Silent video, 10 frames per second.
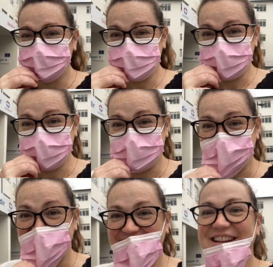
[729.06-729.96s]
We did
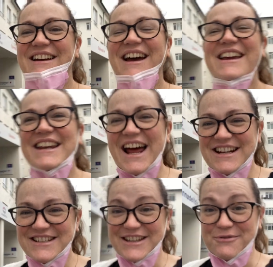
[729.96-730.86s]
it. I can
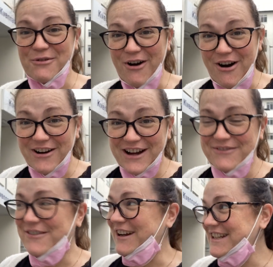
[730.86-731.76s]
actually walk.
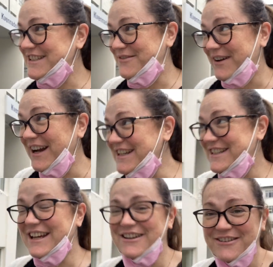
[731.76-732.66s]
I'm quite
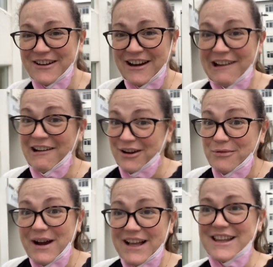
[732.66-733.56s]
surprised how
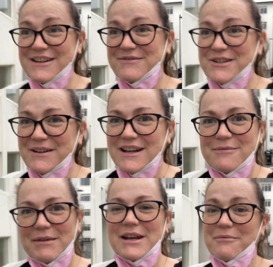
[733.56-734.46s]
well I'm doing. I
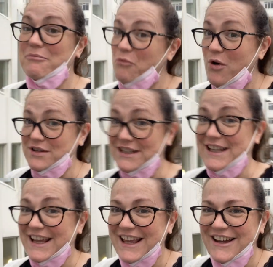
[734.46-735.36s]
mean, I'm
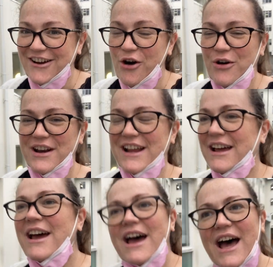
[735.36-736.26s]
waddling on
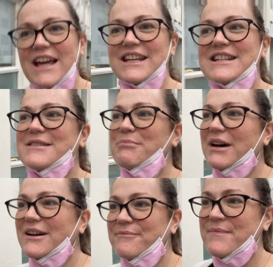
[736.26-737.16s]
ice,
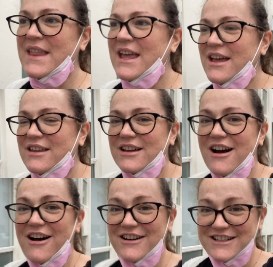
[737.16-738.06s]
but the
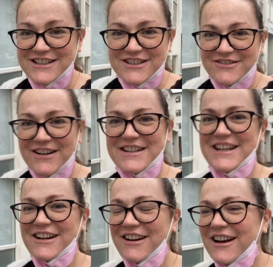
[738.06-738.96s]
car is just around
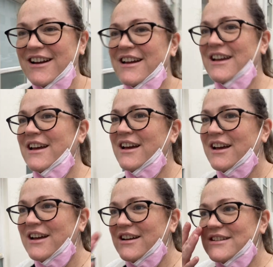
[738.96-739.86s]
here.
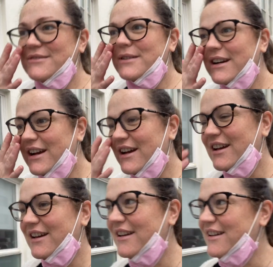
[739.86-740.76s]
So
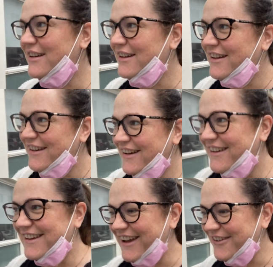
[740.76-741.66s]

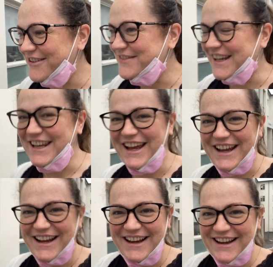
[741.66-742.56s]
we've done it.
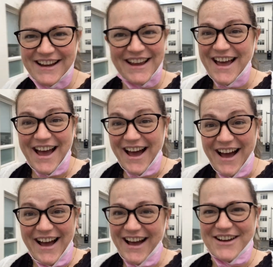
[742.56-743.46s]

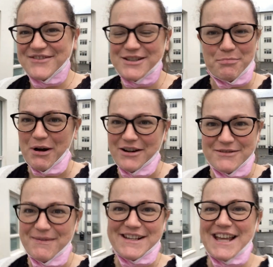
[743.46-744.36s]
I'm so proud
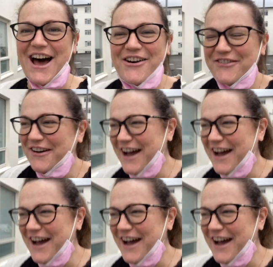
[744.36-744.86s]
of myself.